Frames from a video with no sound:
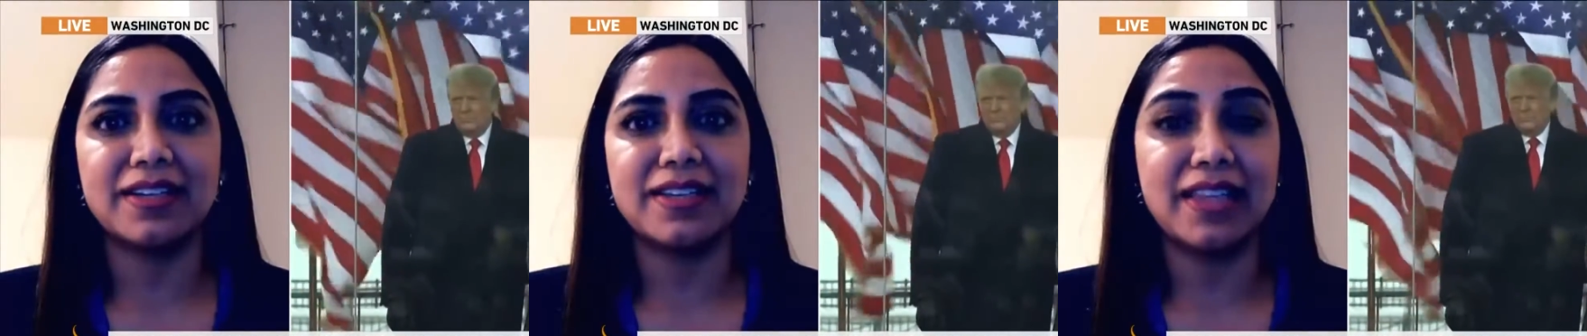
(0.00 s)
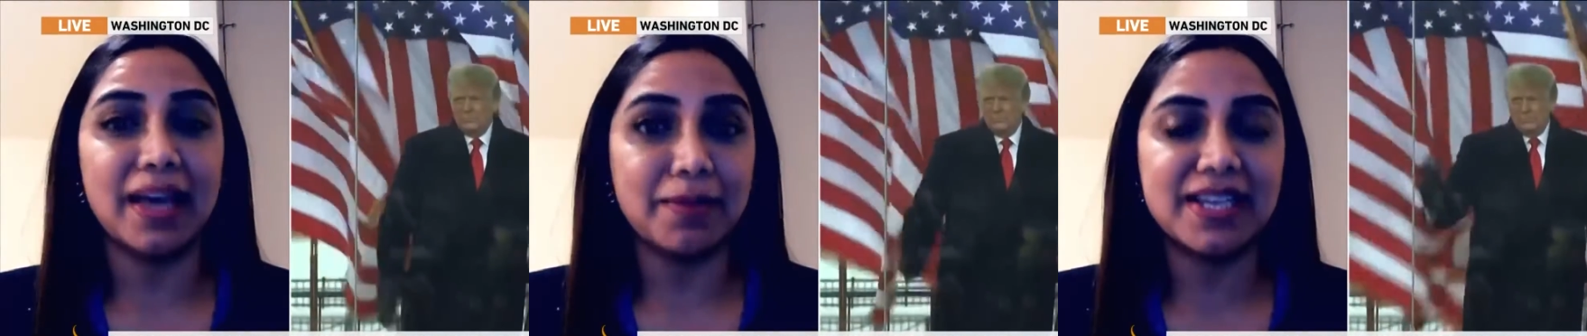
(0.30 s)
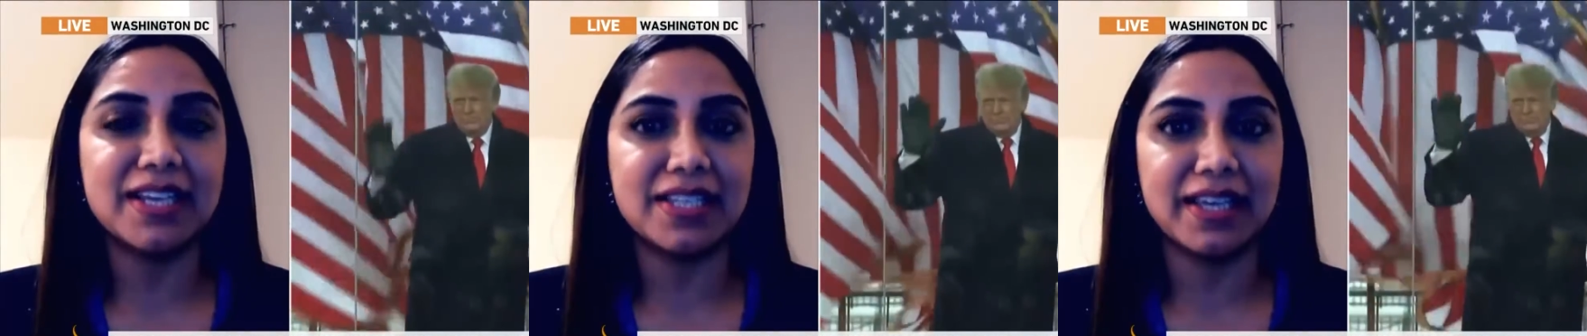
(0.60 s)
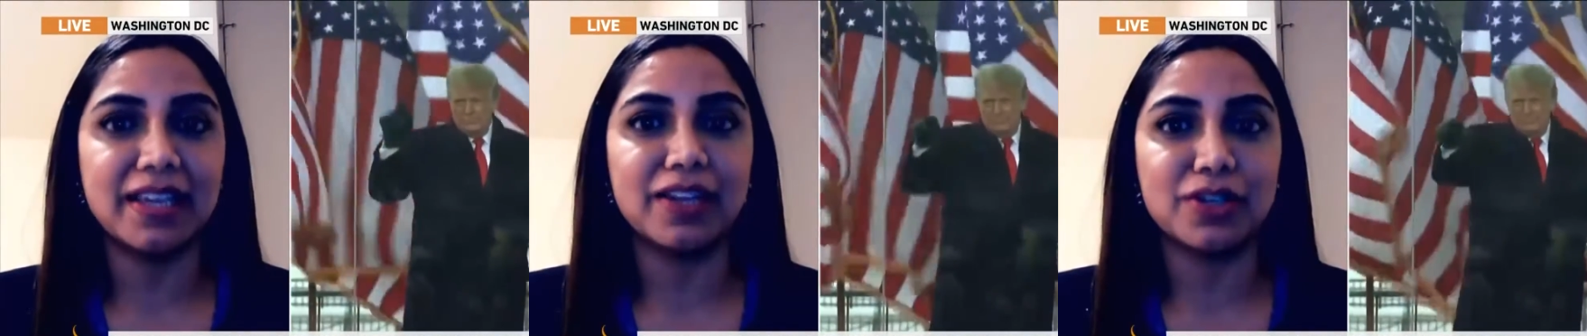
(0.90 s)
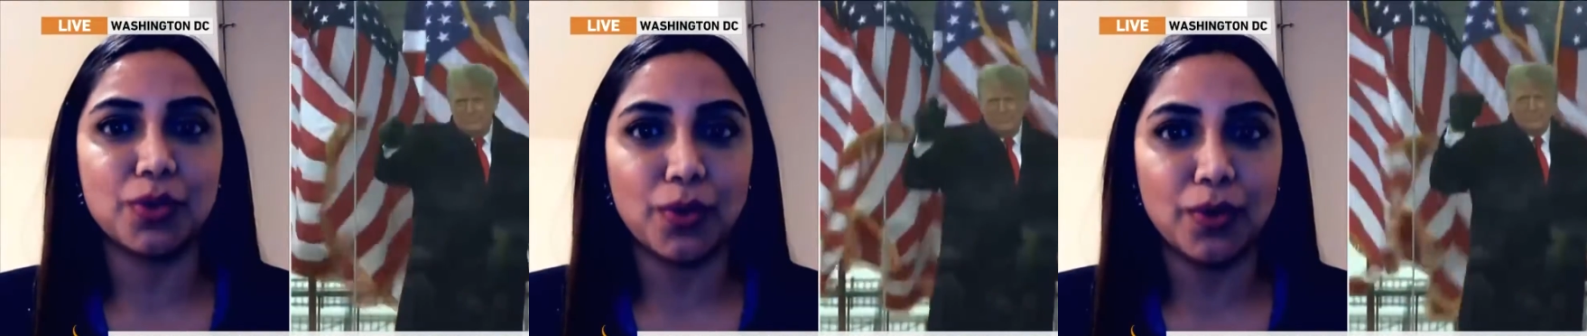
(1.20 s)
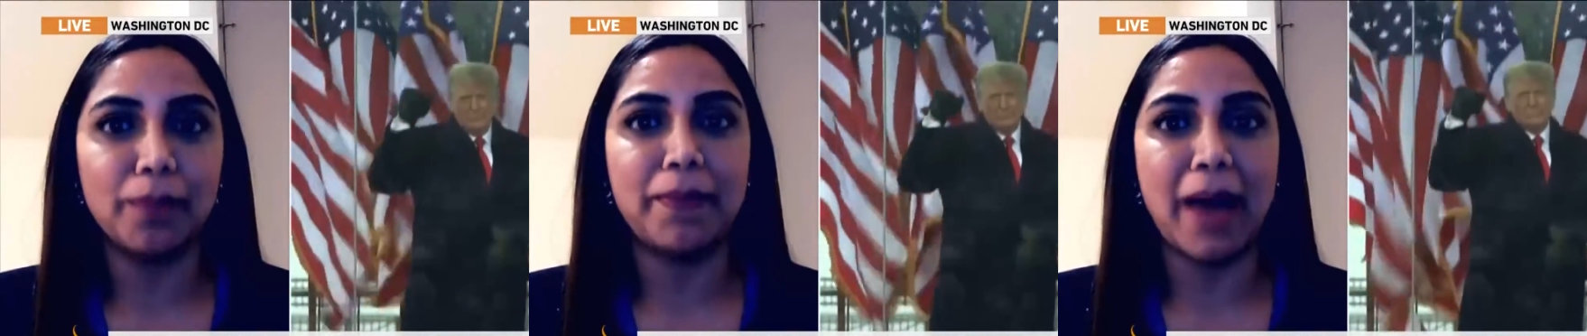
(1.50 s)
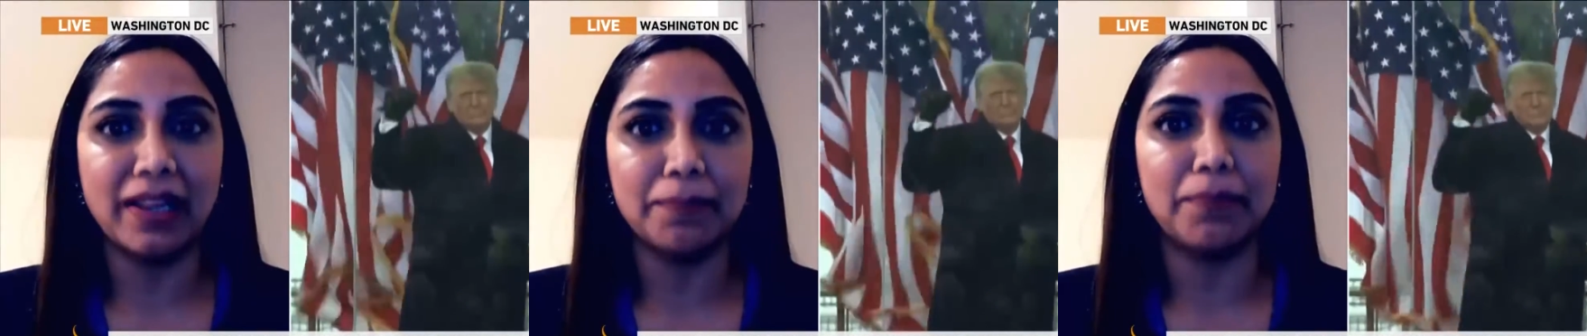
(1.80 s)
Speaker 1: them to get to the electoral
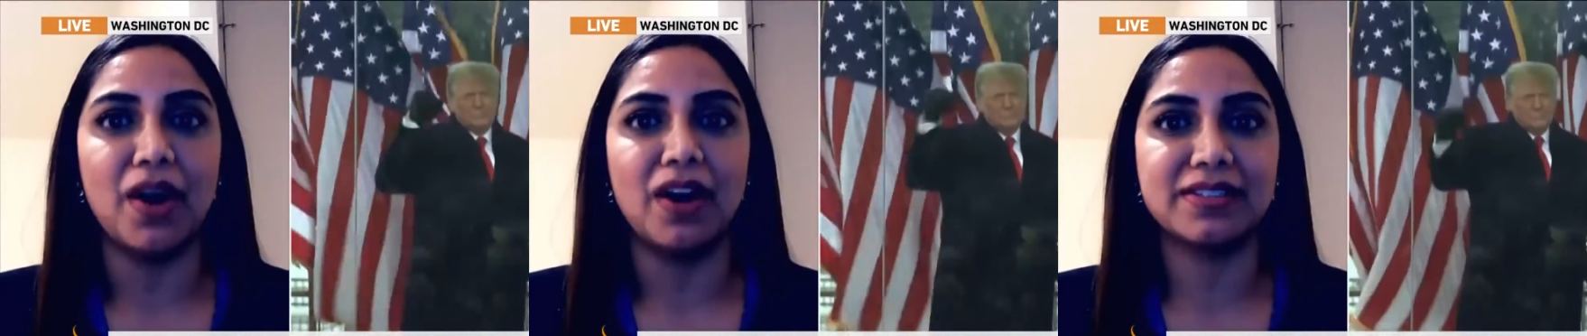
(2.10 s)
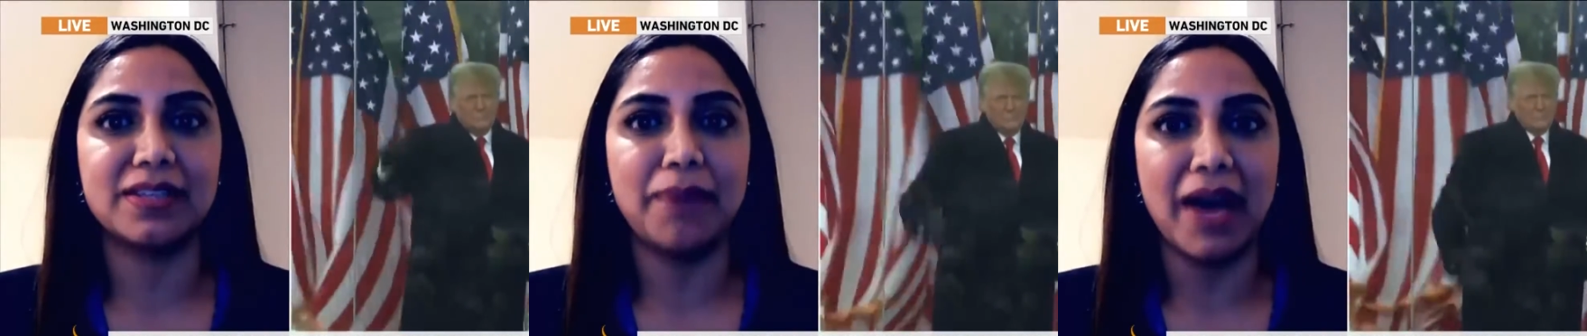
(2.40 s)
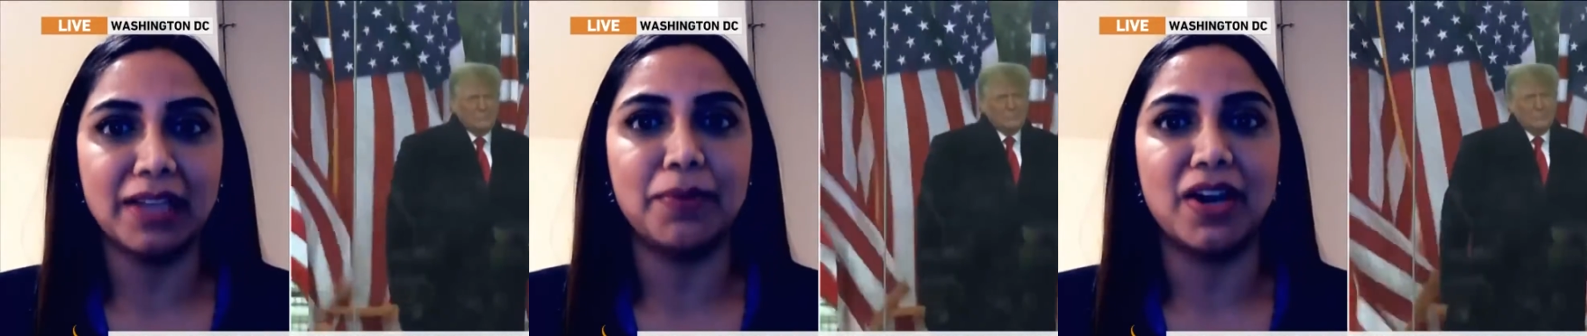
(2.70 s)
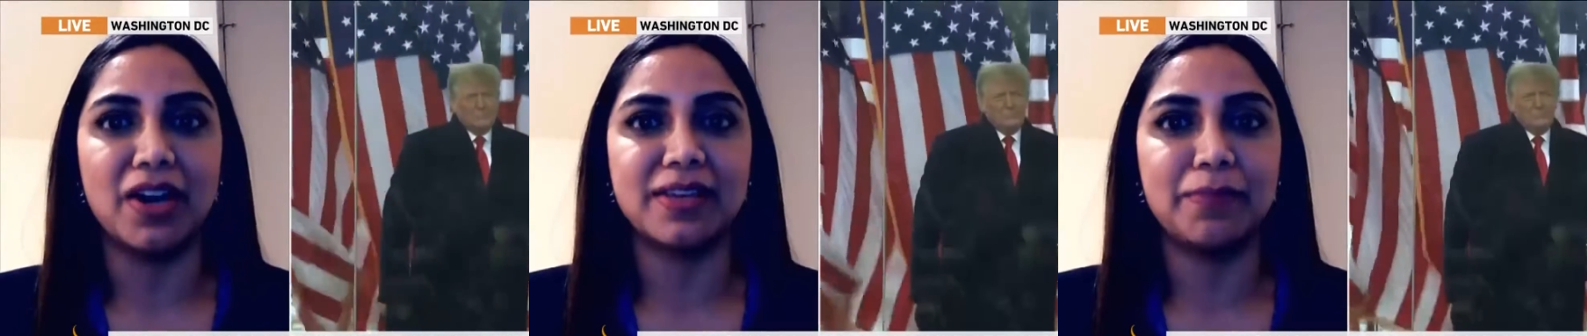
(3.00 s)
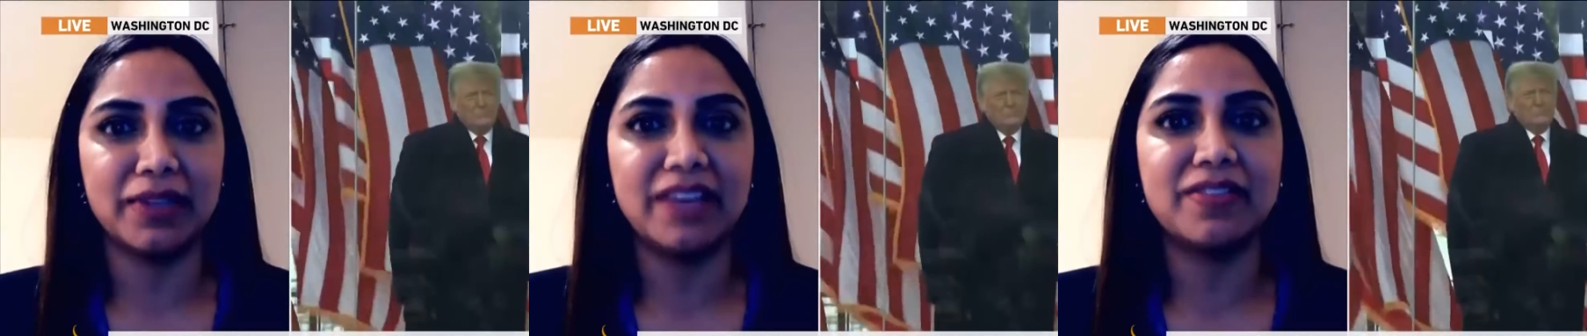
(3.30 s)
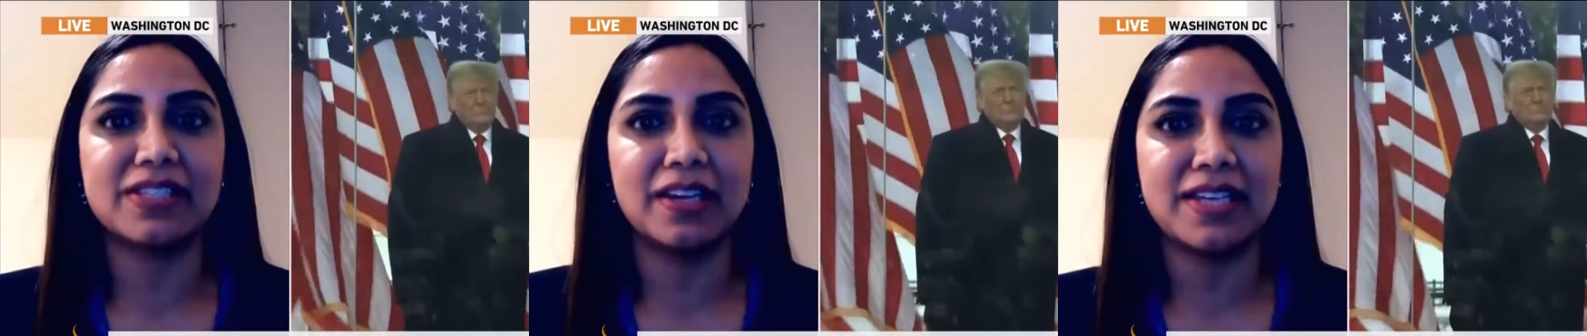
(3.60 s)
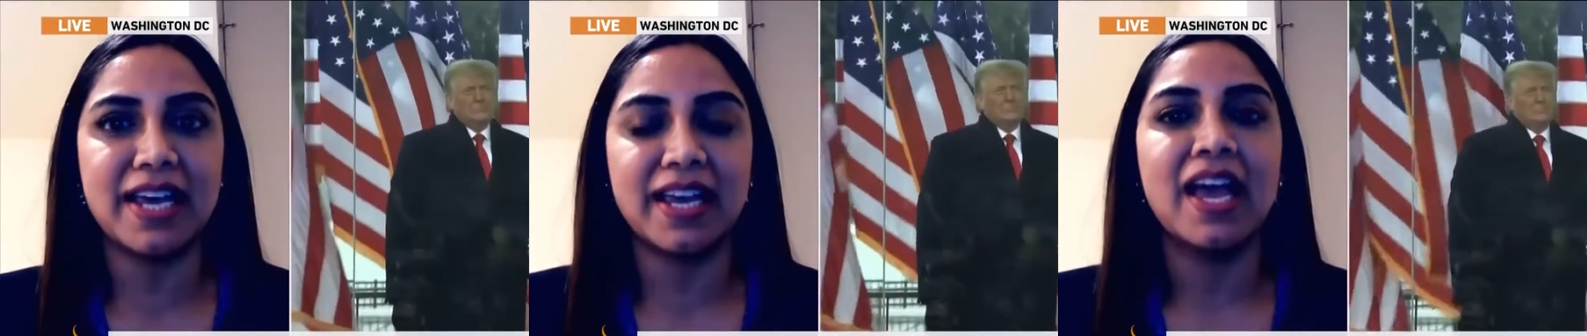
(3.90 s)
ballot box, the ballot box. I believe it's going
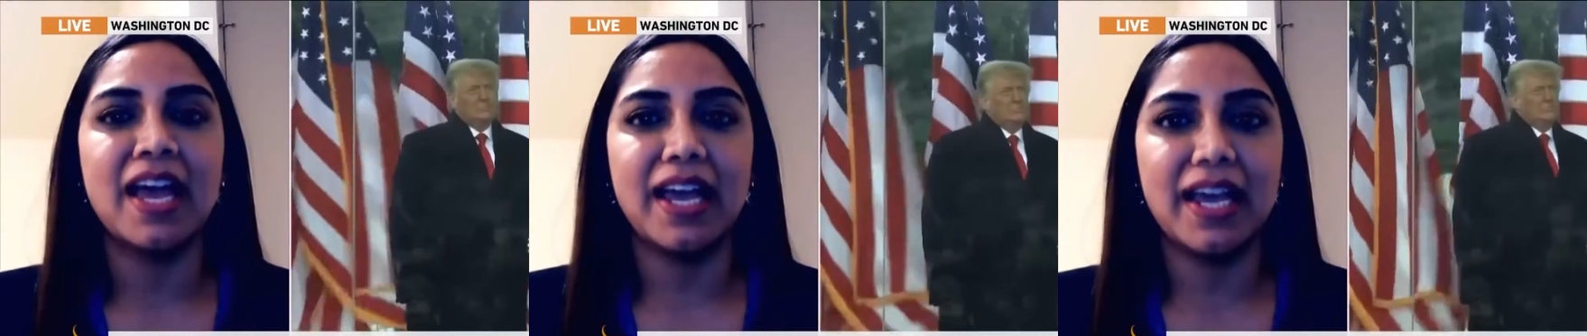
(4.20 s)
to take